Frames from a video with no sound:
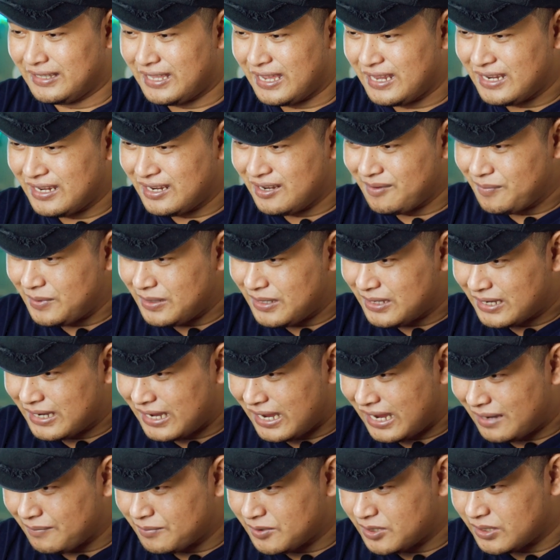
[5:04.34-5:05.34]
1080p
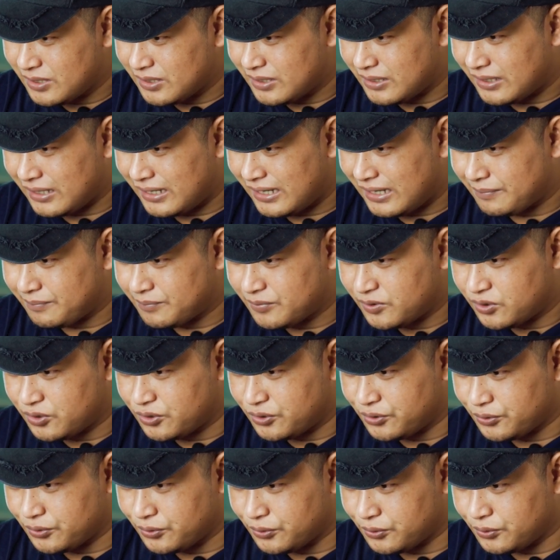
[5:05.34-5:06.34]
capture up
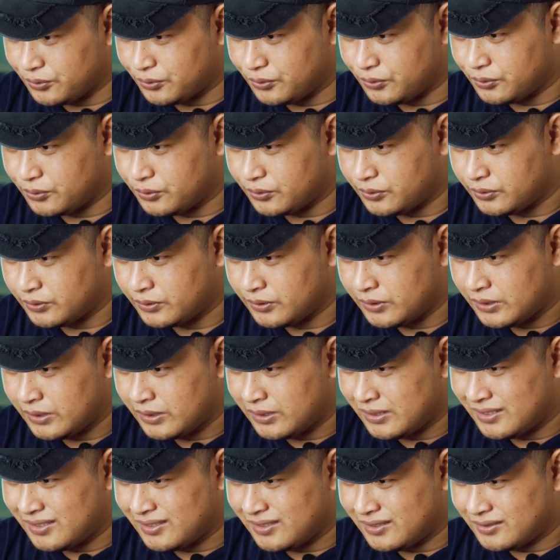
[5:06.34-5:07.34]
to
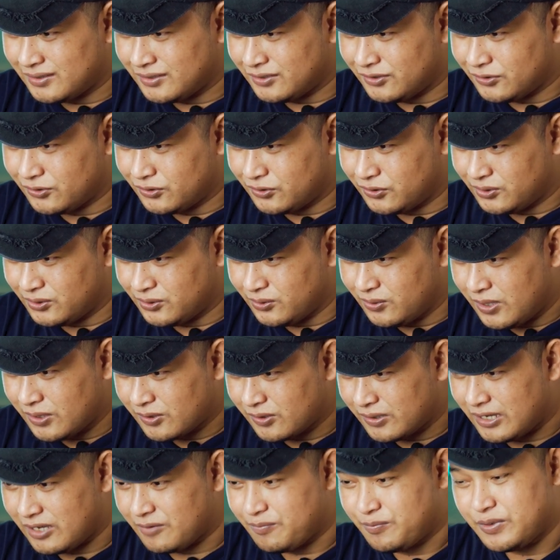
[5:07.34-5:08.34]

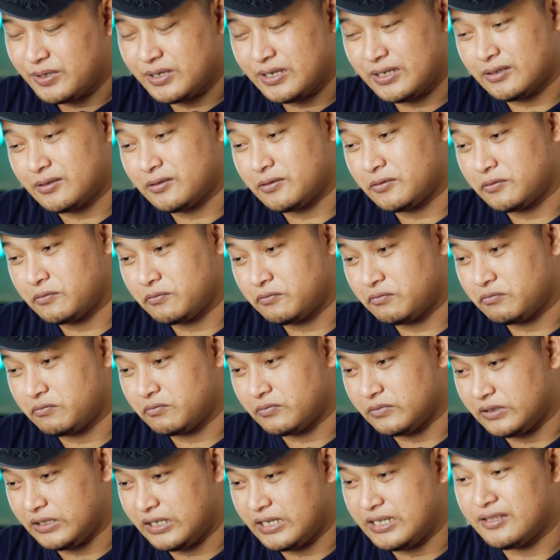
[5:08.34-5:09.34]
200 fps
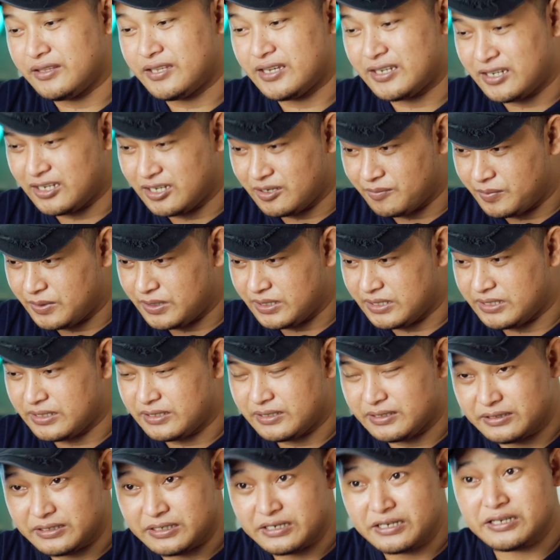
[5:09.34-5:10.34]
in 1080p.
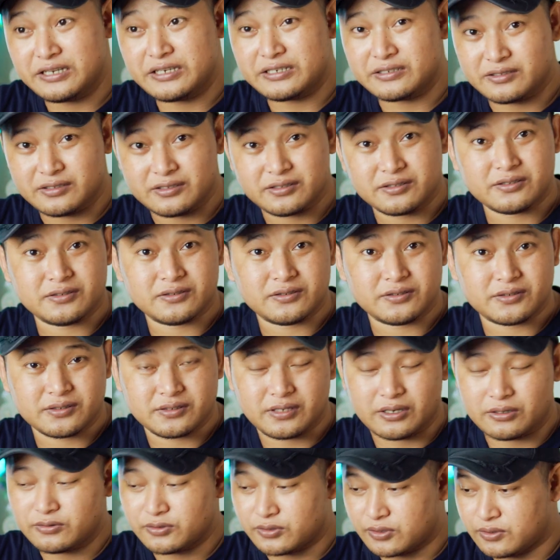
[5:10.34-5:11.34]
Yes, that
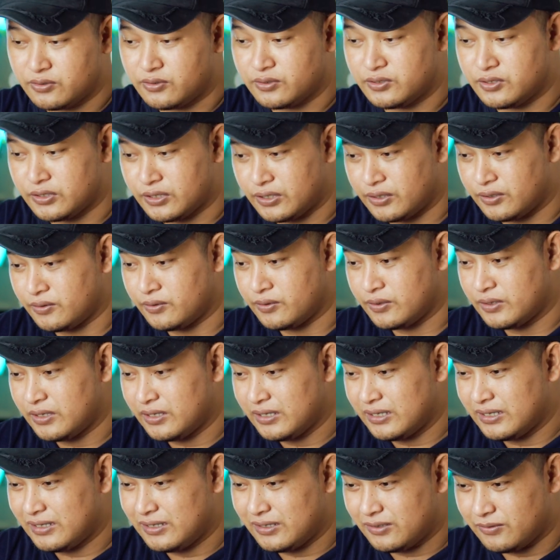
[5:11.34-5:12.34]
sounds good, you know.
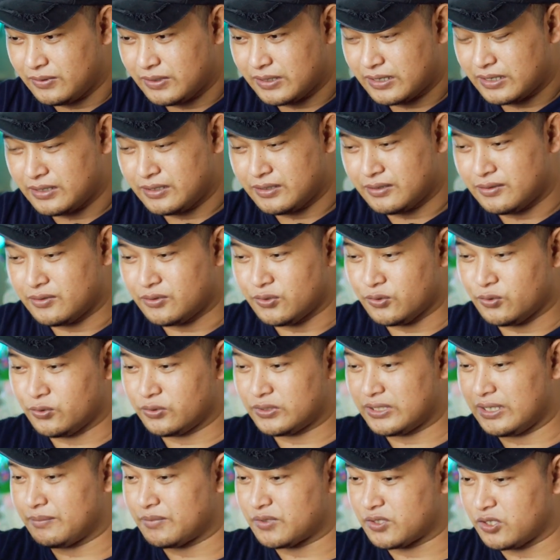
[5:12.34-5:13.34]
We can
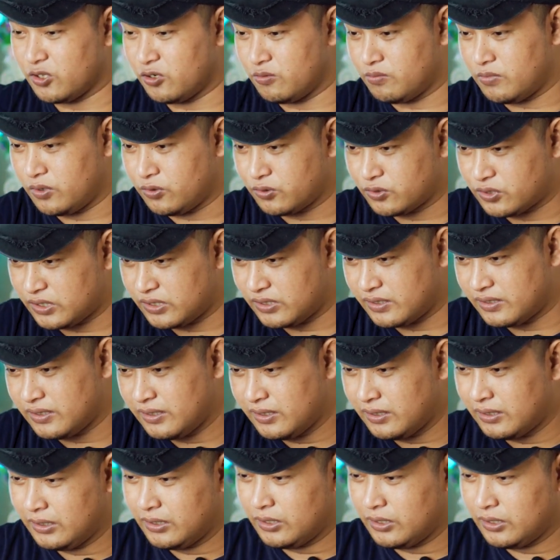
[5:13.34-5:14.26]
do some slow motion.